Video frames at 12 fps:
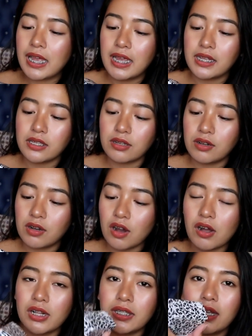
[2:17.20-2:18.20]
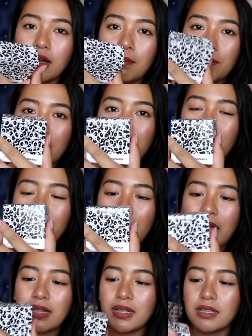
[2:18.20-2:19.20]
It's called Prima
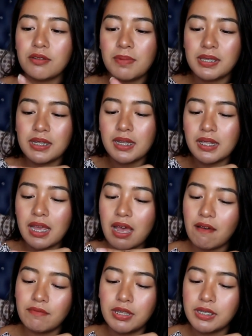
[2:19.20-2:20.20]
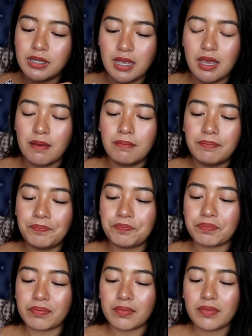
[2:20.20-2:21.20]
Panda. So basically, they have the same
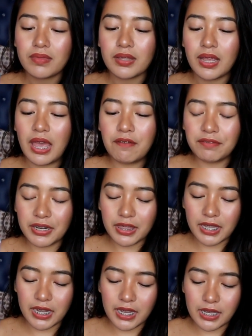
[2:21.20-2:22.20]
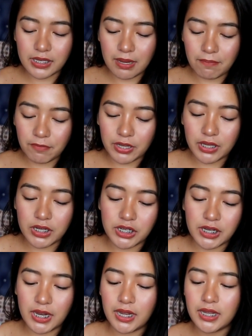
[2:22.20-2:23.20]
everything except for the
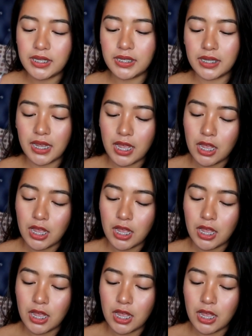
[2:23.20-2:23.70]
shades.